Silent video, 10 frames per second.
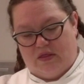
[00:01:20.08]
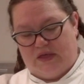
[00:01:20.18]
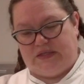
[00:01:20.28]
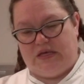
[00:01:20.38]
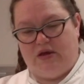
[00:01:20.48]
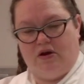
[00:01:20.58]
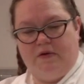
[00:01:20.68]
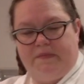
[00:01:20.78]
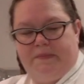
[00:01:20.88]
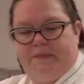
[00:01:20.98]
this here.
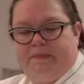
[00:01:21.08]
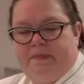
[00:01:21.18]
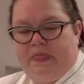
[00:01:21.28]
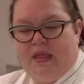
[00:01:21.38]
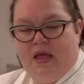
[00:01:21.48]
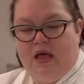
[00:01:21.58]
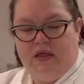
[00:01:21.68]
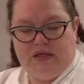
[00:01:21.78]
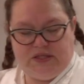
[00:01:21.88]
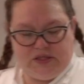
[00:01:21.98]

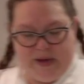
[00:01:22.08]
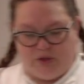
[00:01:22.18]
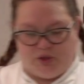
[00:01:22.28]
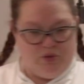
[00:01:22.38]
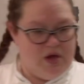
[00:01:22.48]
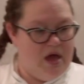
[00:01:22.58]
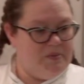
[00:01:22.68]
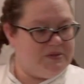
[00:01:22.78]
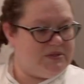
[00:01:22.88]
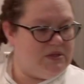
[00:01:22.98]
This is about 2
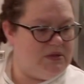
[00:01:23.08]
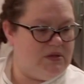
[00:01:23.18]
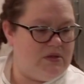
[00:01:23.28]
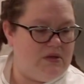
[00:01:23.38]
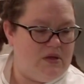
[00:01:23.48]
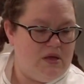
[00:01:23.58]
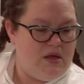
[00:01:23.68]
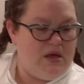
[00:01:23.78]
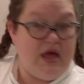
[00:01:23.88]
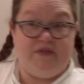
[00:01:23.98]
cups.
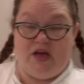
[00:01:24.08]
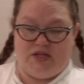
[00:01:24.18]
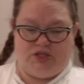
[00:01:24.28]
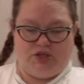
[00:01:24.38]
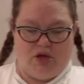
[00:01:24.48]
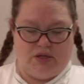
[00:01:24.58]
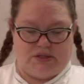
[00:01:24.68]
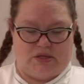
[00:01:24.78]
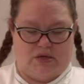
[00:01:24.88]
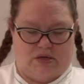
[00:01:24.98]
I've got
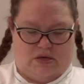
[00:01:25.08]
salt,